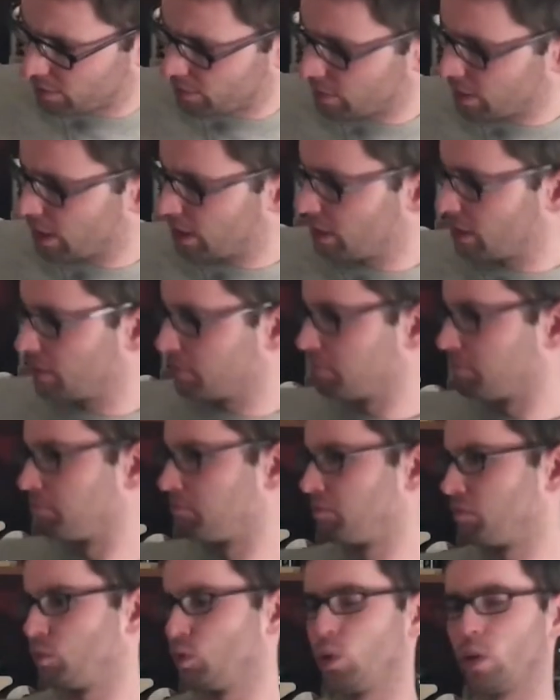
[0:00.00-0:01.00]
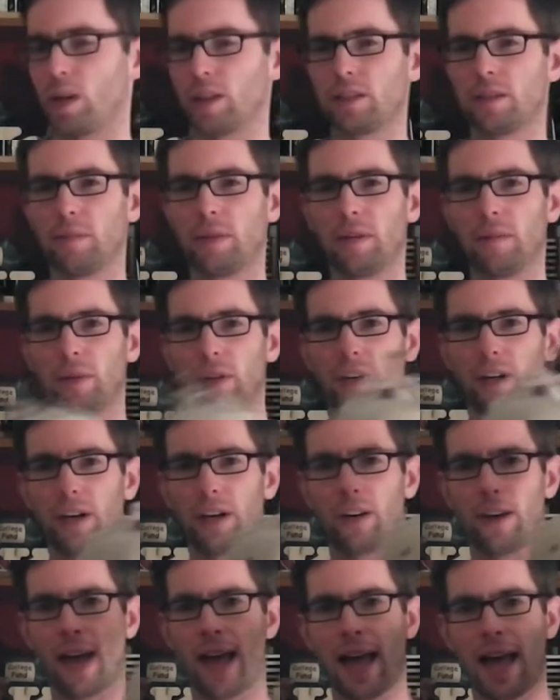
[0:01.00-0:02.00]
I've got a Who Wants to Be a
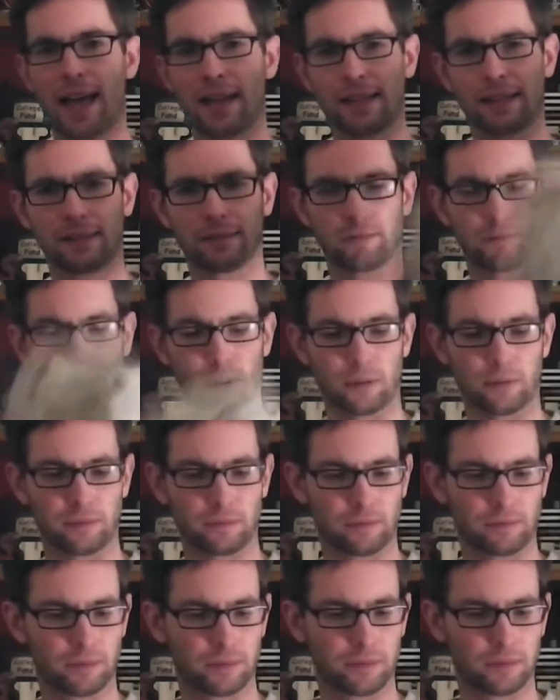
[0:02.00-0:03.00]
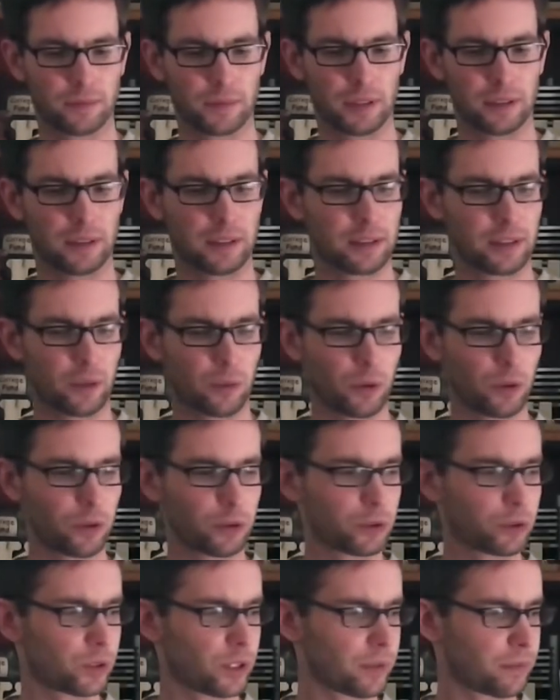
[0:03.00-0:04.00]
Millionaire hat from a Disney
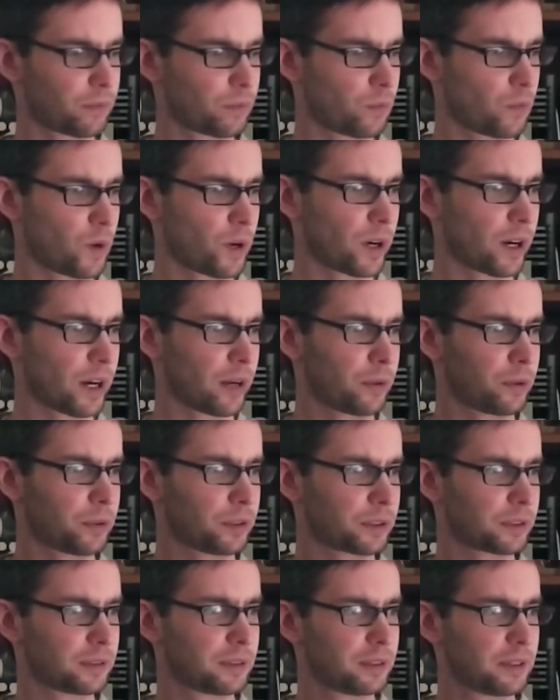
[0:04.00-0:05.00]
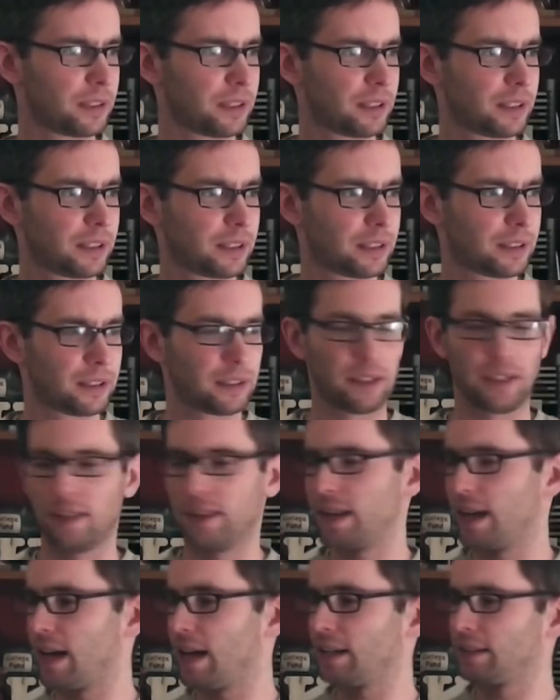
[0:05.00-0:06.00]
World trip where I was
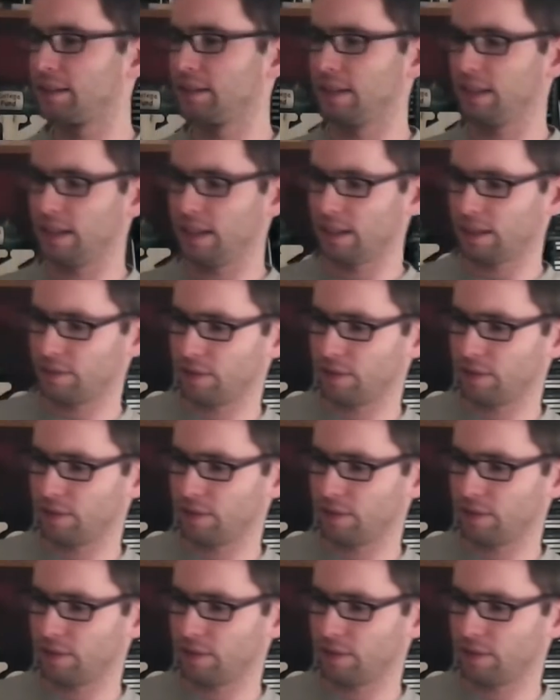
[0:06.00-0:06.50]
in the hot seat.